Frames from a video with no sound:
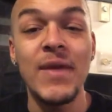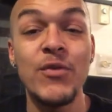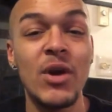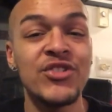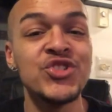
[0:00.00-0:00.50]

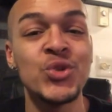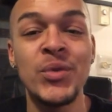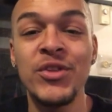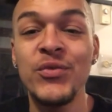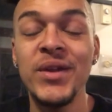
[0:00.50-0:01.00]
If you guys
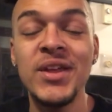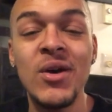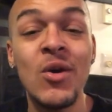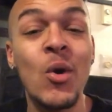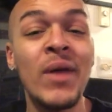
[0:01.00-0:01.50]
enjoyed this
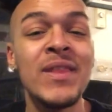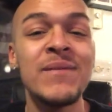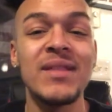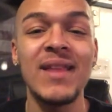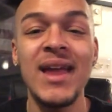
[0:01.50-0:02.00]
video, go ahead and
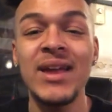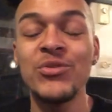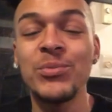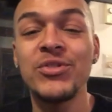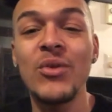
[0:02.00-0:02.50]
leave a like
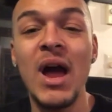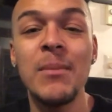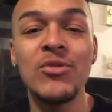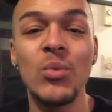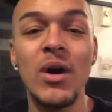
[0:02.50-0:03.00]
and
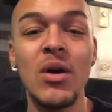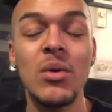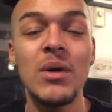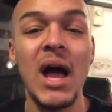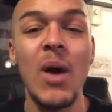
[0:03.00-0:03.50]
subscribe as well.